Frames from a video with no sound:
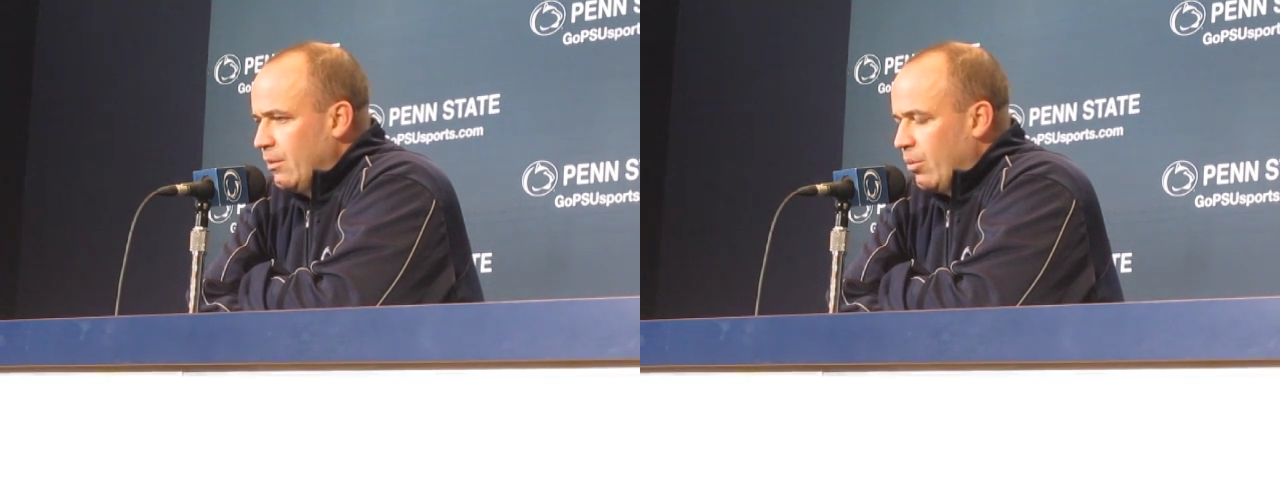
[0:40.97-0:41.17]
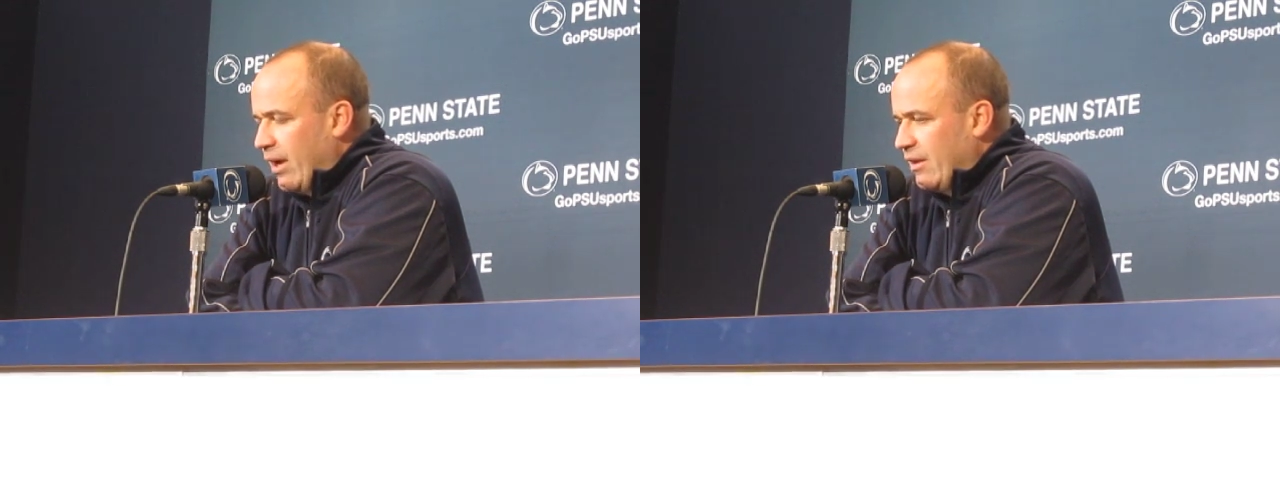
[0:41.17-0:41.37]

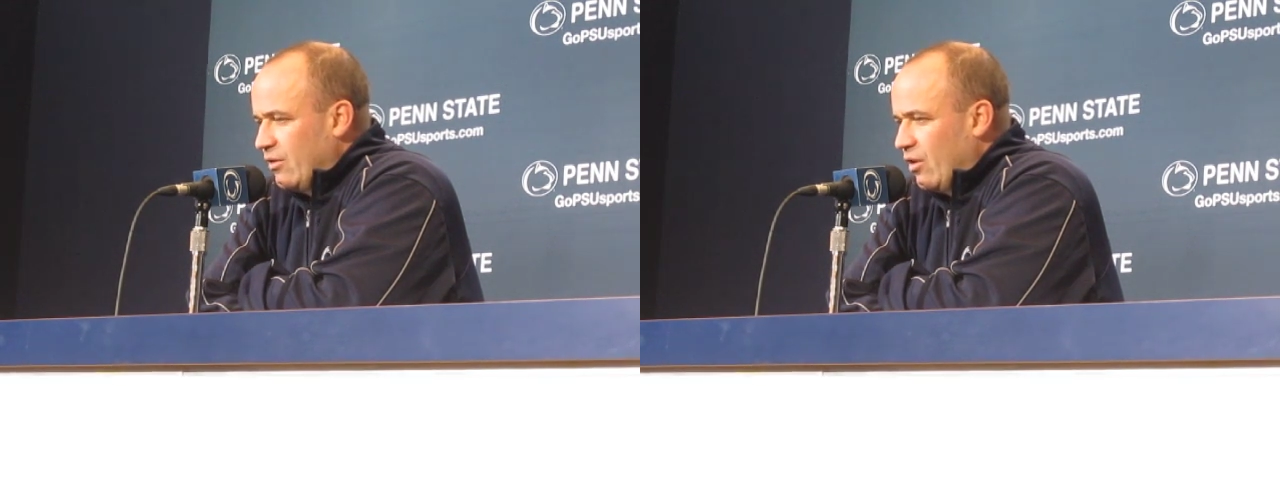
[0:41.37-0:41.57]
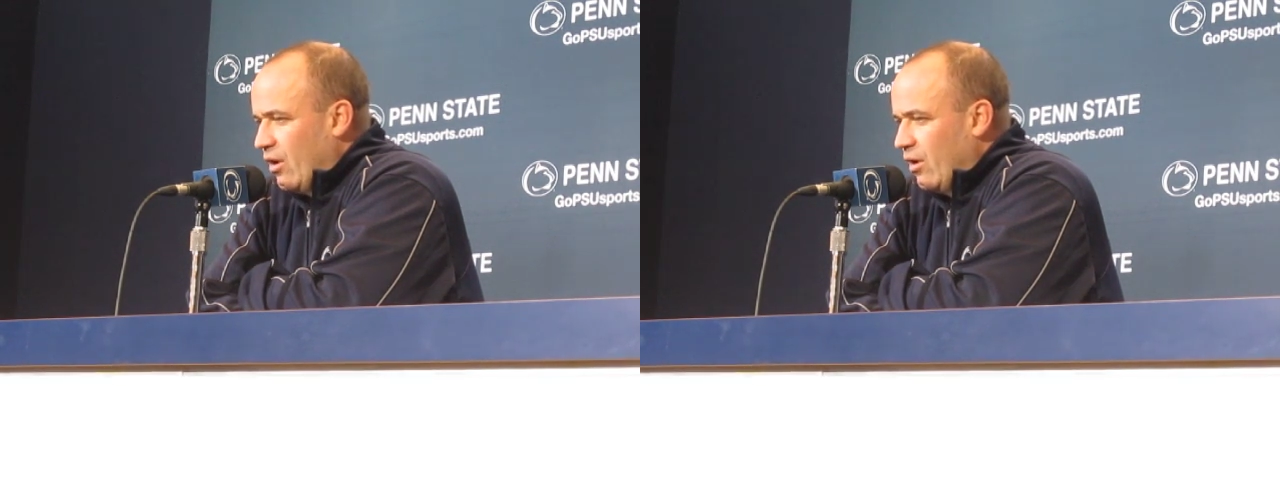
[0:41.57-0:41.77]

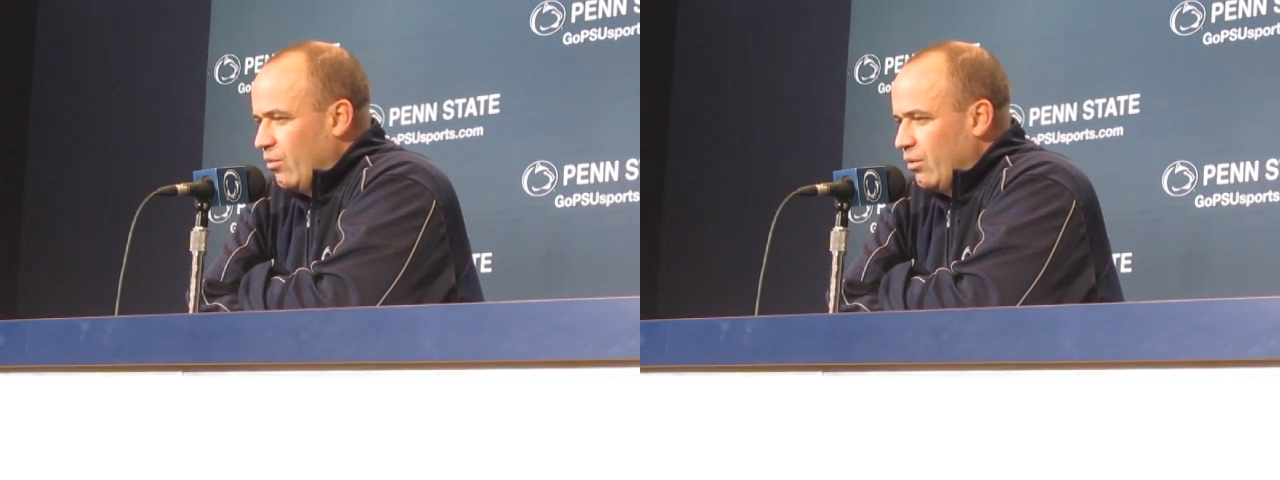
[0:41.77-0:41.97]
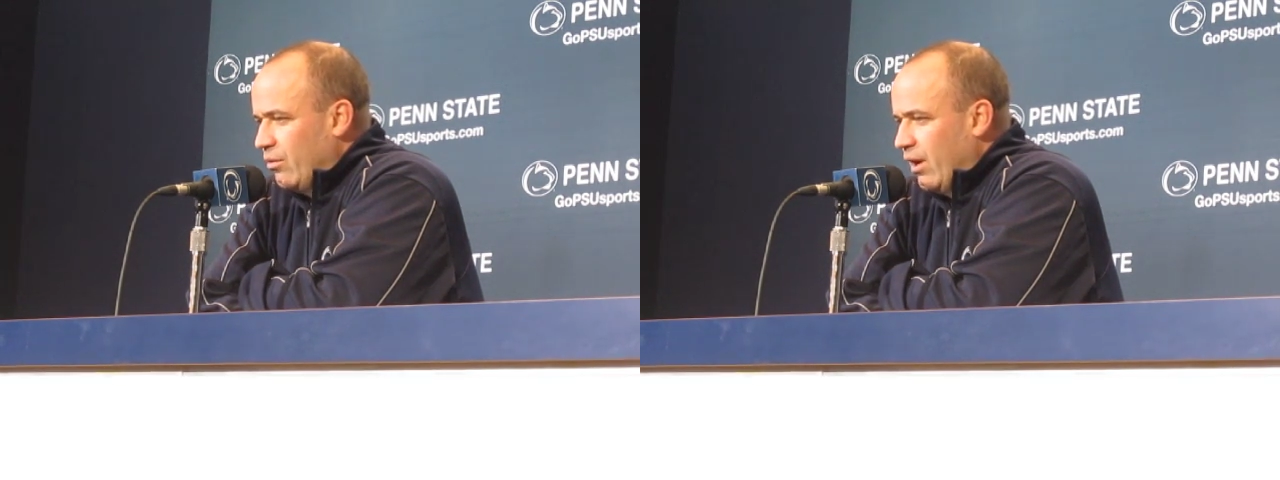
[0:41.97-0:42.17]
practice hard
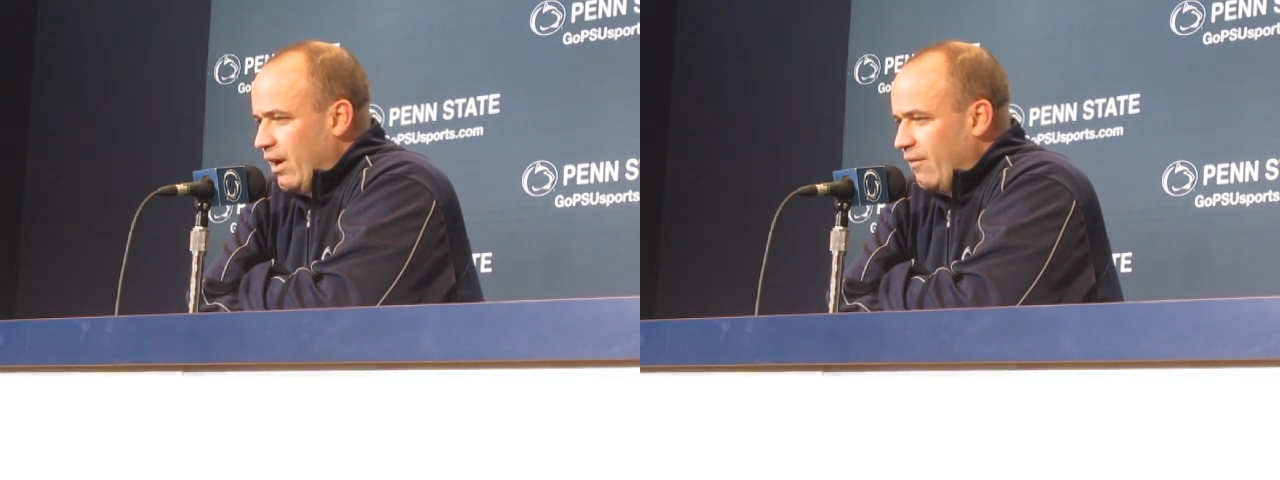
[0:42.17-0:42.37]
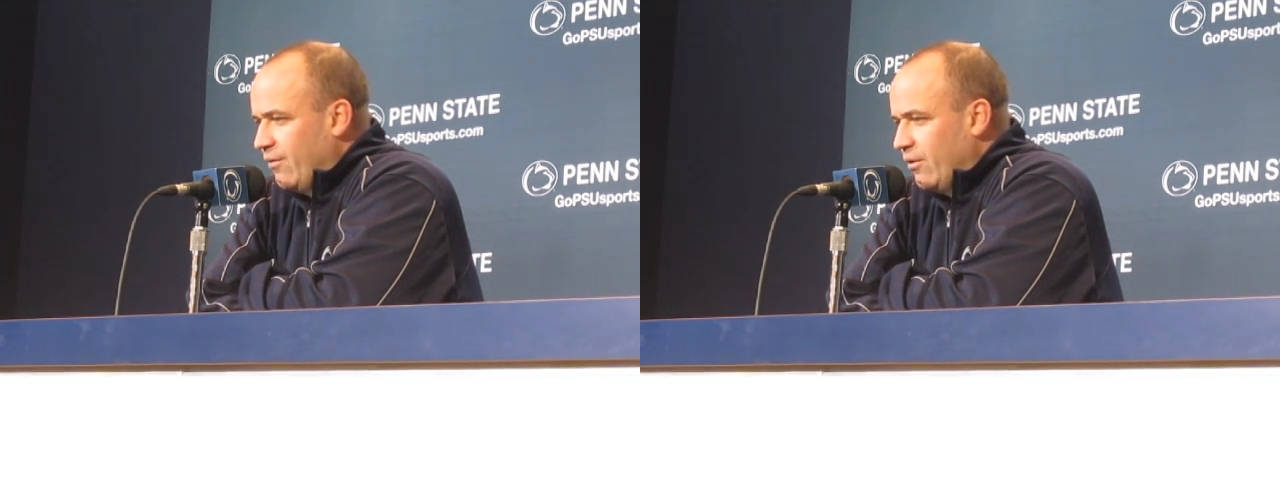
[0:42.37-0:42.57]
with great
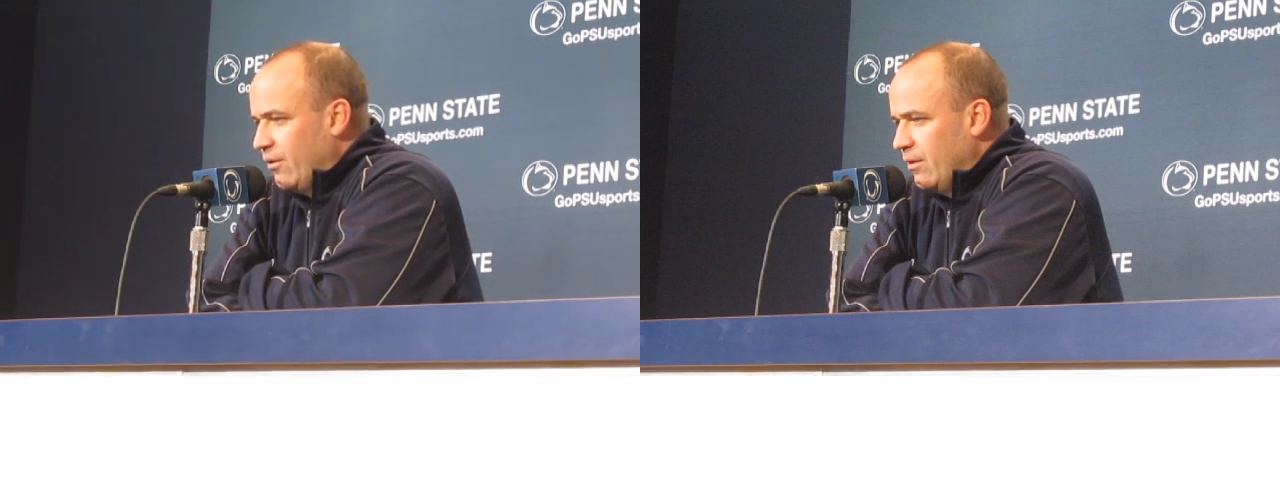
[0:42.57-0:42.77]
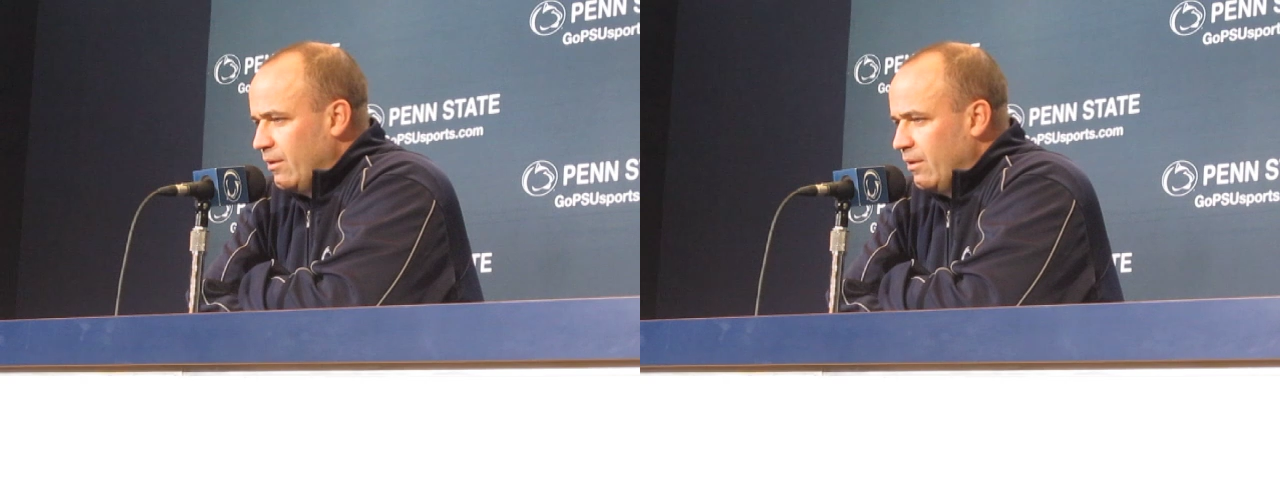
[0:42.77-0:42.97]
effort
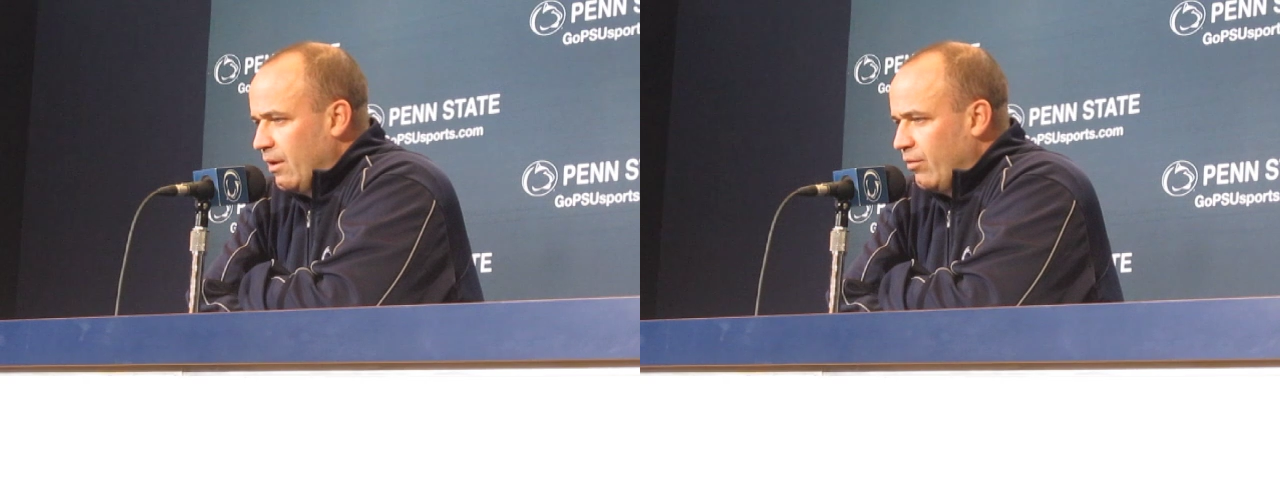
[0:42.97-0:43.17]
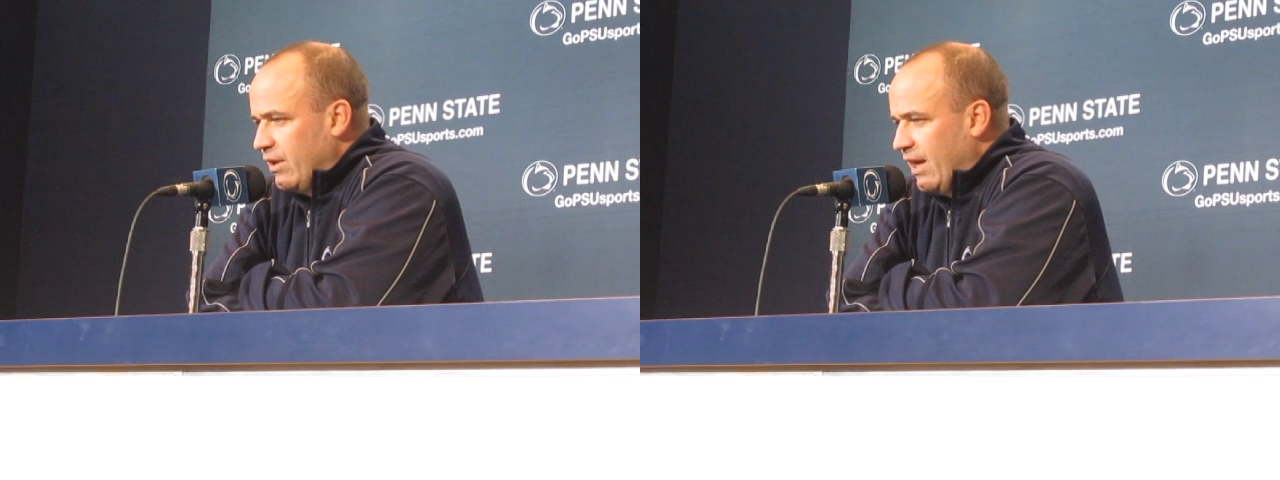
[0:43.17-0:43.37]

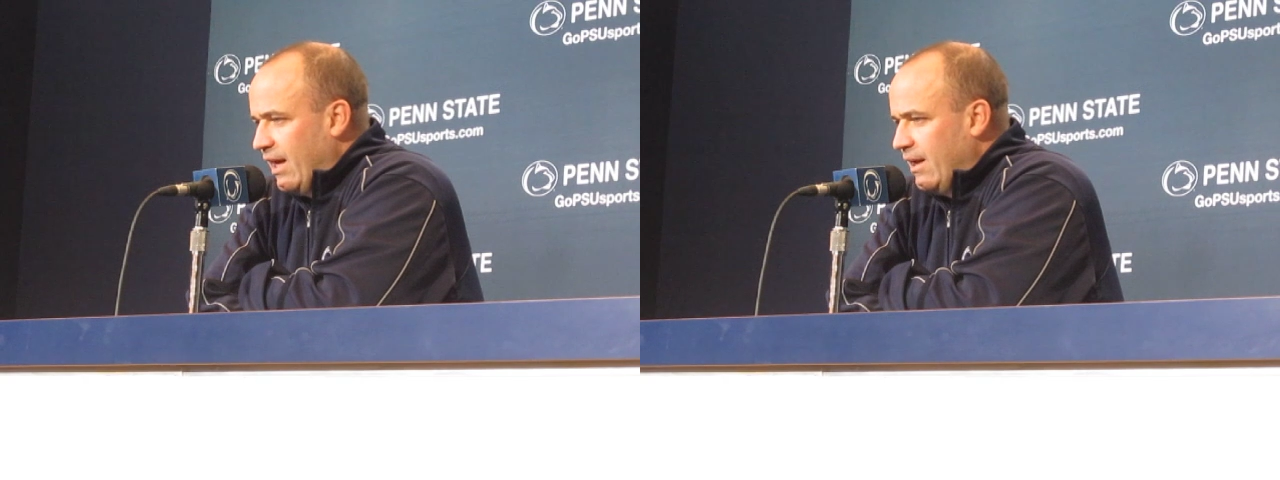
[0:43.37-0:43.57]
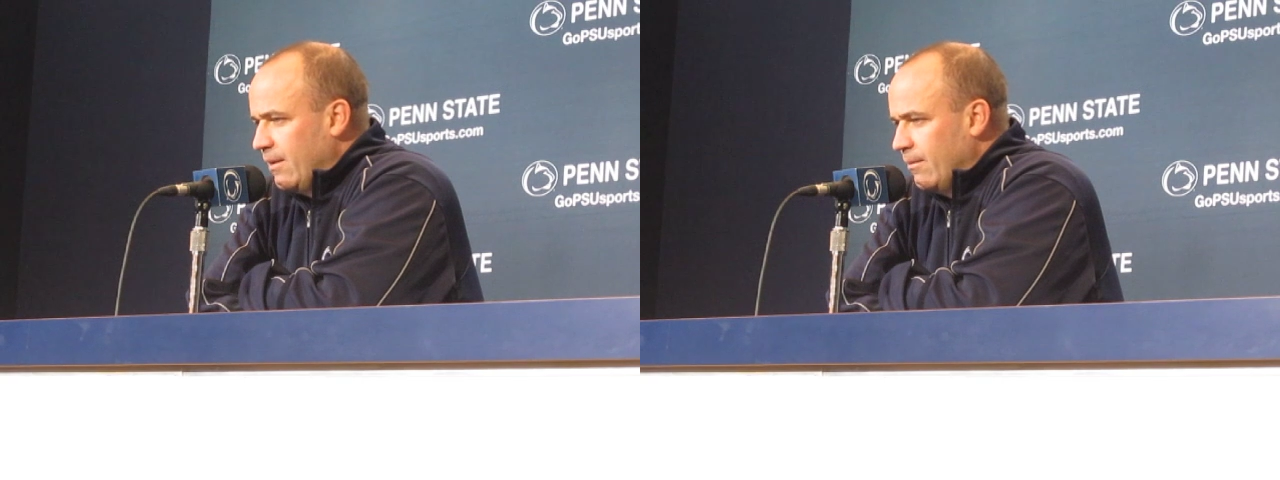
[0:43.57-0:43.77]
every
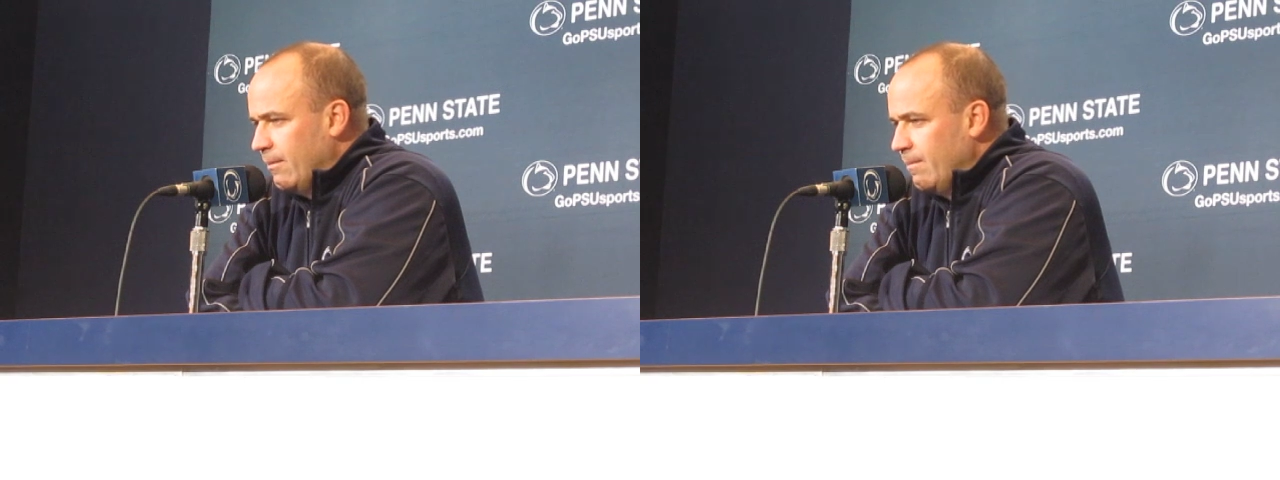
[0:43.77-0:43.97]
day